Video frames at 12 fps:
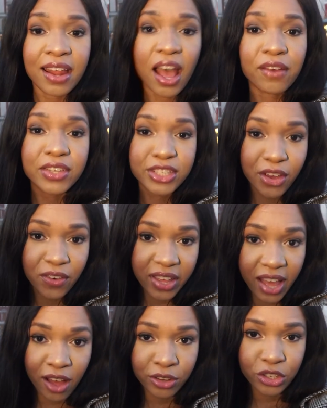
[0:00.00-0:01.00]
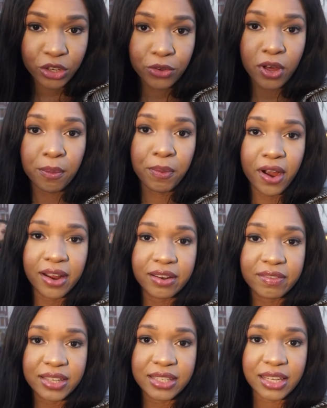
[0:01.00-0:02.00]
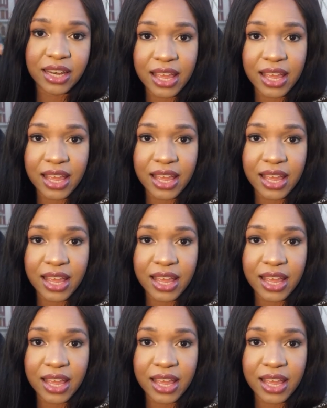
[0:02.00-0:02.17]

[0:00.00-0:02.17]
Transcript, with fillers: in the Balkans, you will already know what I'm talking